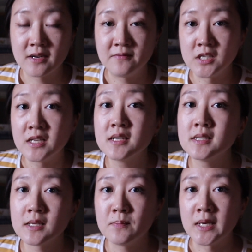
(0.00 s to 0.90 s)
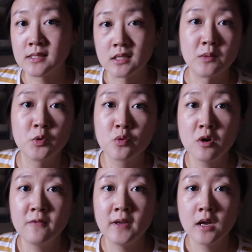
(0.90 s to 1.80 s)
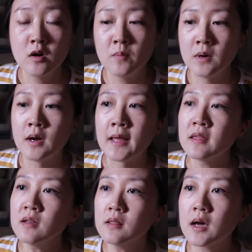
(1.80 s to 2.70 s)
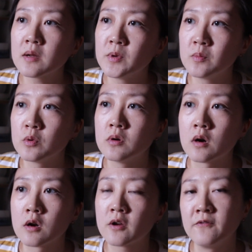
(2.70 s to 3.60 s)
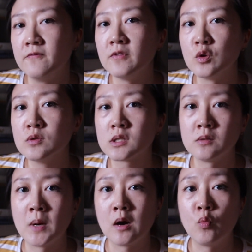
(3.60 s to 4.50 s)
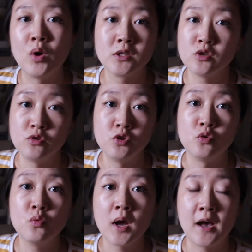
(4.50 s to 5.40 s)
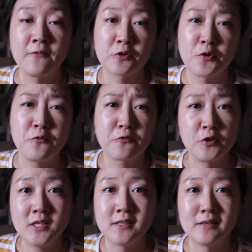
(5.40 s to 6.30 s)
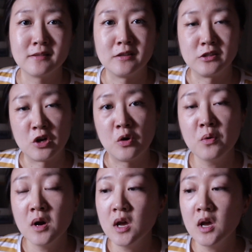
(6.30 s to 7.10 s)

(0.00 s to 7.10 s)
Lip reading: I've done this in my cinnamon roll video, but I think a lot of people are confused about what to do after freezing the dough.